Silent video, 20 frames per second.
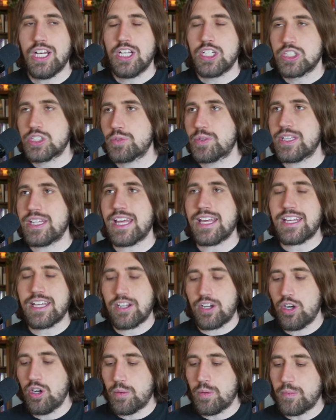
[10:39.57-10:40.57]
So when they get
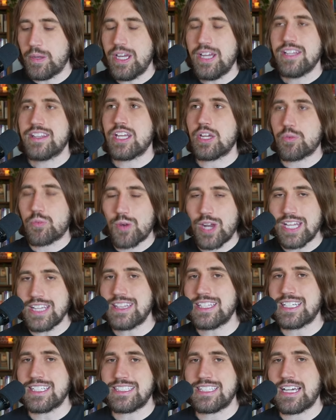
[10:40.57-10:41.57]
home, they write
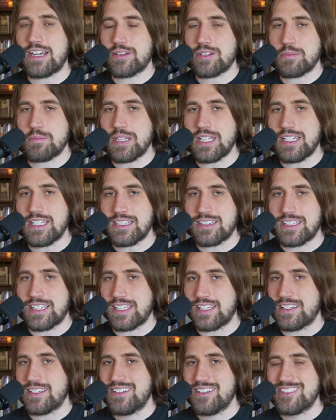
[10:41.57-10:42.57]
that down
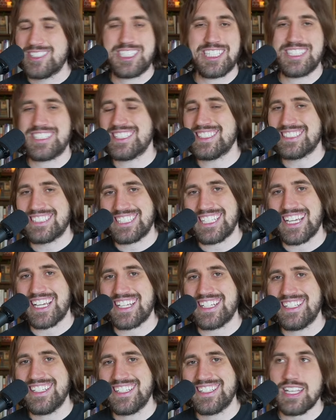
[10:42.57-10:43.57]
immediately, which is
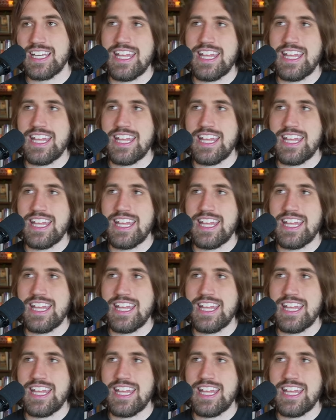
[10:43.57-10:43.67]
insane.